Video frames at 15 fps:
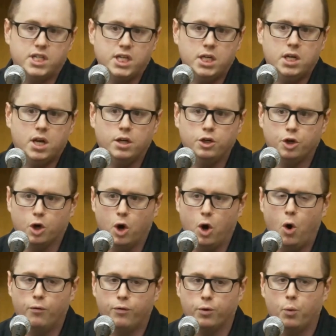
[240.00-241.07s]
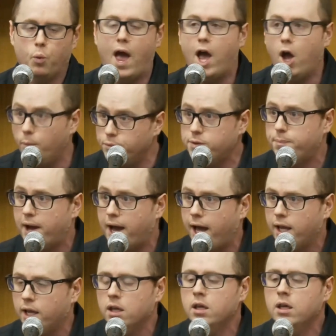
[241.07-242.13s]
scene and you're overwhelmed
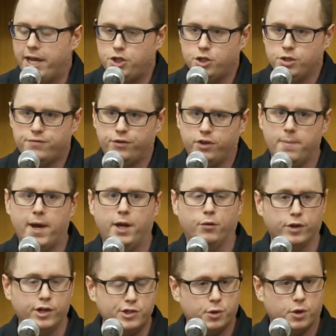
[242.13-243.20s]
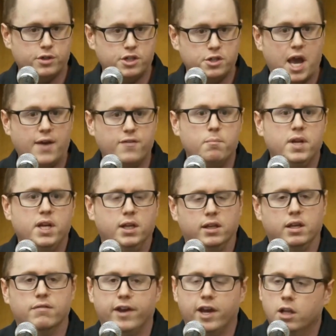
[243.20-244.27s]
by patients for the amount of resources you have
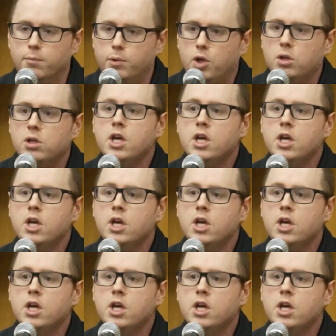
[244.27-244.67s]
immediately available.